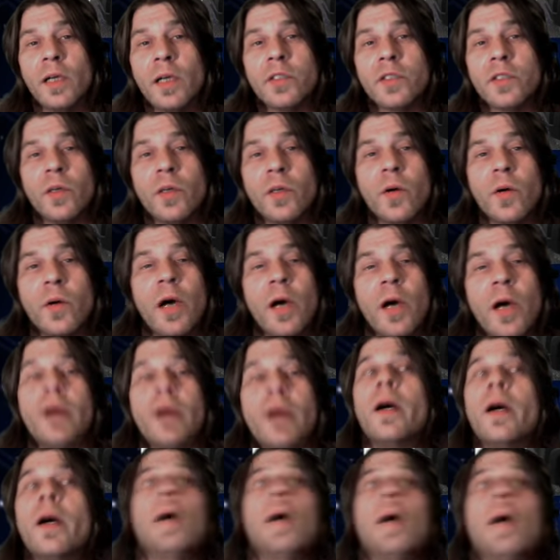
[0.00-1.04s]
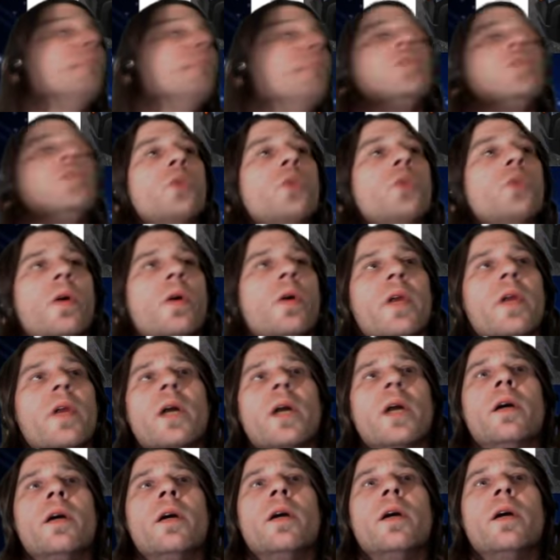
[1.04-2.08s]
So I'm sure
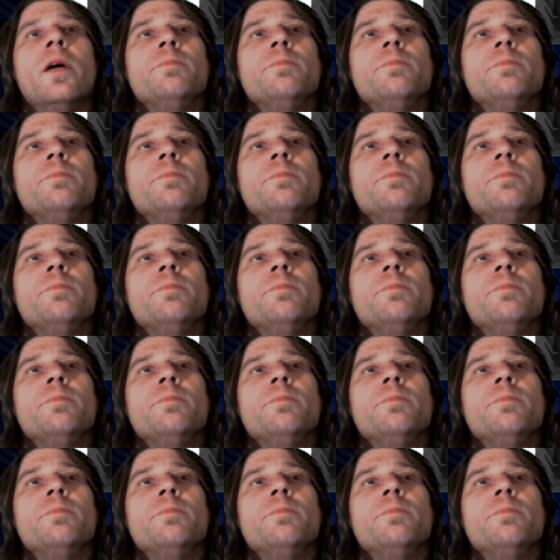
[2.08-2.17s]
that